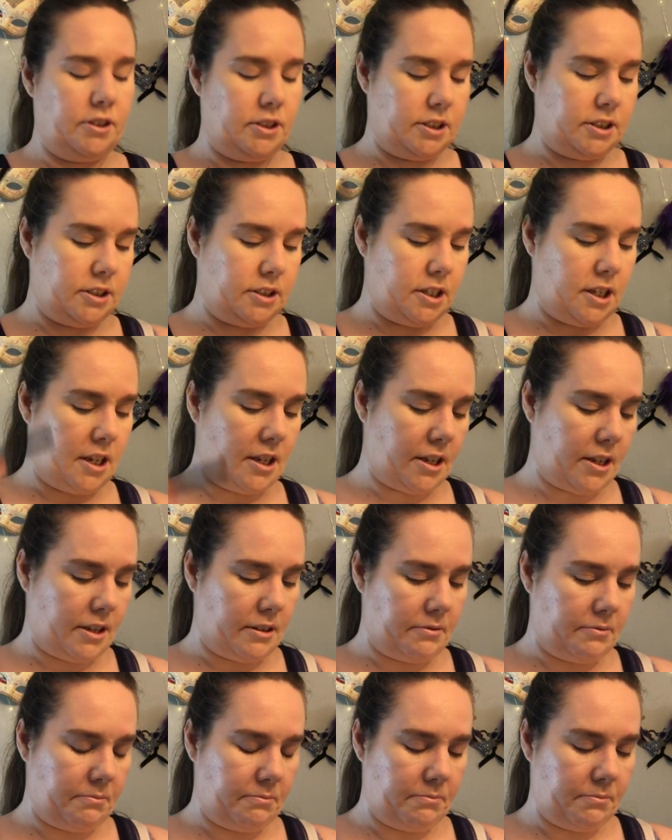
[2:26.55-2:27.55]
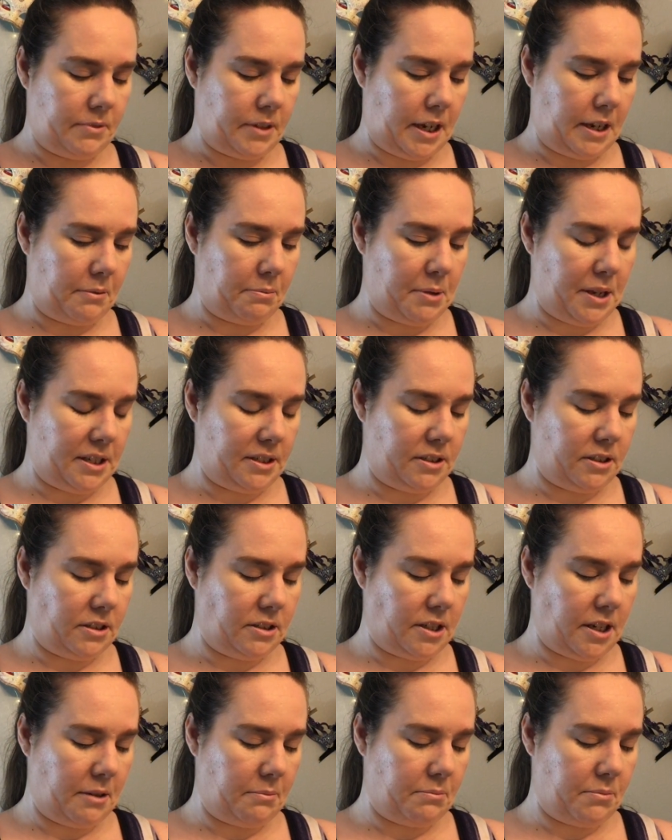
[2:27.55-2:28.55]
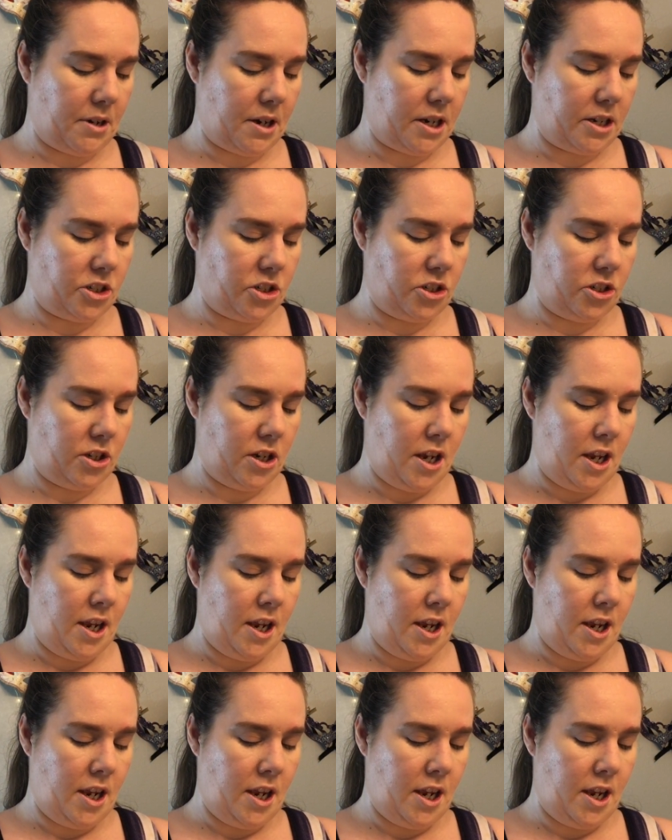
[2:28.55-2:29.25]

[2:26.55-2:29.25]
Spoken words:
just a like pencil type brush,